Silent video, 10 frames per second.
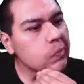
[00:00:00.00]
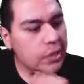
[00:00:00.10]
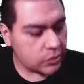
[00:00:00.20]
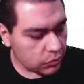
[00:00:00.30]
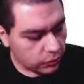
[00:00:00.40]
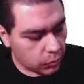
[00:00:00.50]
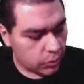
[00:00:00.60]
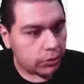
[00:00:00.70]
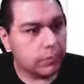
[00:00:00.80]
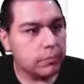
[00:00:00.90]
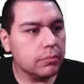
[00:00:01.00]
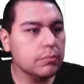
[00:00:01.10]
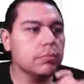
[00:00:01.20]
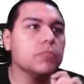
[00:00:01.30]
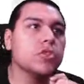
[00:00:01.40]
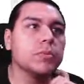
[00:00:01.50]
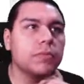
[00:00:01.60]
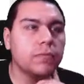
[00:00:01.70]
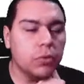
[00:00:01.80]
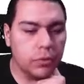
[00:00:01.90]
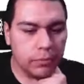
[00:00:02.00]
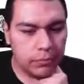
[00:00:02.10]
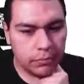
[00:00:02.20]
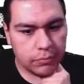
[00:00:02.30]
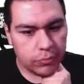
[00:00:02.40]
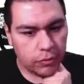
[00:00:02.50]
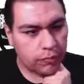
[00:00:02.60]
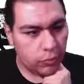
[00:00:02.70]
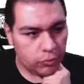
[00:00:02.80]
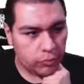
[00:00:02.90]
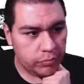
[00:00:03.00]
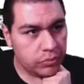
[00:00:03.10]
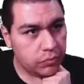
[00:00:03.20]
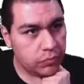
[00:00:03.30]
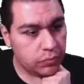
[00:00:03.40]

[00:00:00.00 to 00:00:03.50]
Let's do 4. Groups of 4. Or 4 groups.